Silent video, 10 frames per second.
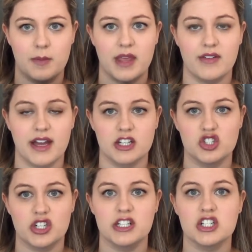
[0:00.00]
They've got a
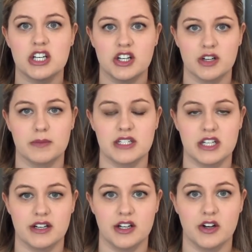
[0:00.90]
stretchier
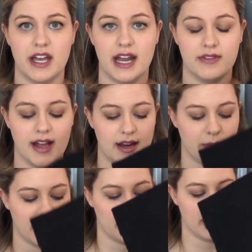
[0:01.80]
material, and I've got a
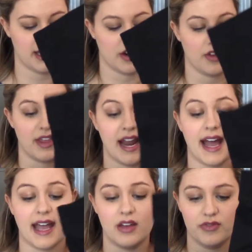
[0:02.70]
pair here that
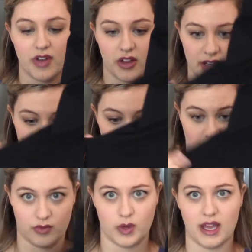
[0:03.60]
I have fallen in
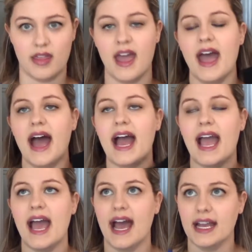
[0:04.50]
love with. I
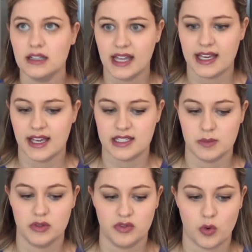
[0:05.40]
had leggings
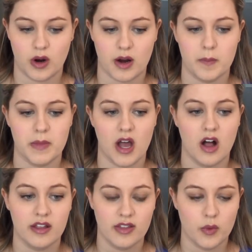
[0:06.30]
before, but
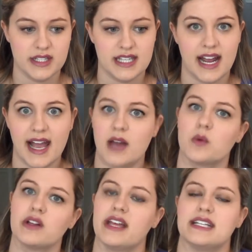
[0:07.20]
all of the ones that I had
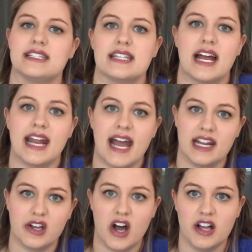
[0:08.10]
were leggings that I'd had
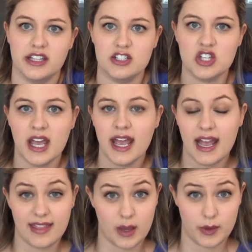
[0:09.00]
in college,
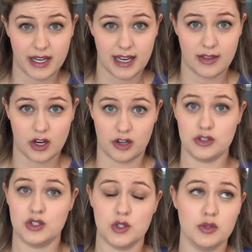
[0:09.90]
and they were either
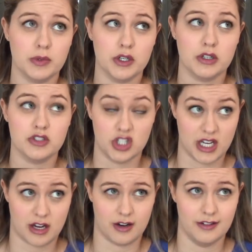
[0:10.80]
super
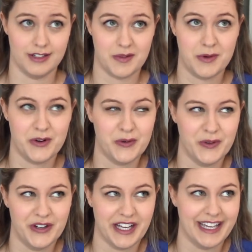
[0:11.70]
sheer, number
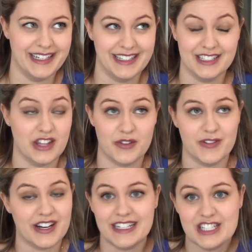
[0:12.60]
one, they're
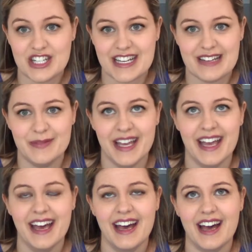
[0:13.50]
very cheap,
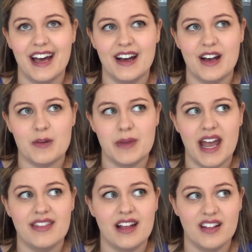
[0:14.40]

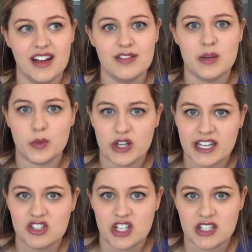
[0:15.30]
and a lot of them were
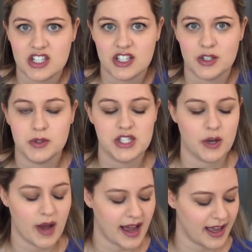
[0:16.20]
itchy too.
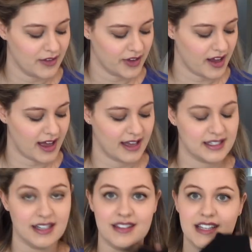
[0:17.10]
So I have got
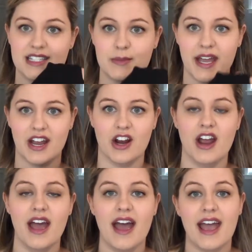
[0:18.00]
this pair,
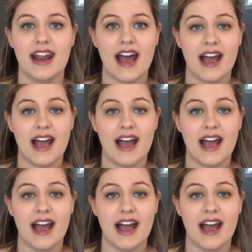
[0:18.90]
and